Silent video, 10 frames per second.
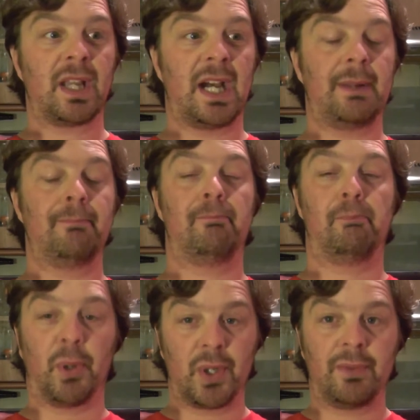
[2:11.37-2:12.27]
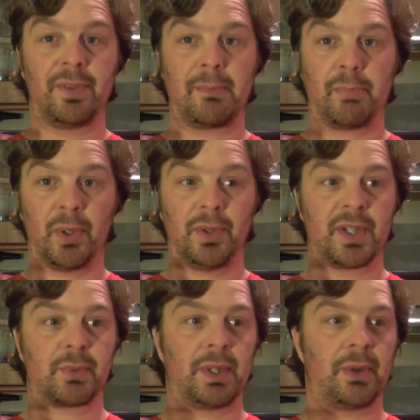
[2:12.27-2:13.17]
and boy have they pulled
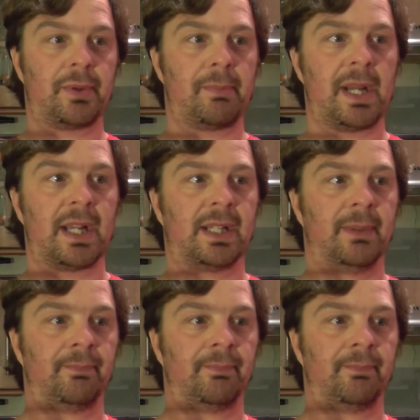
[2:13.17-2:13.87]
this one out the bag.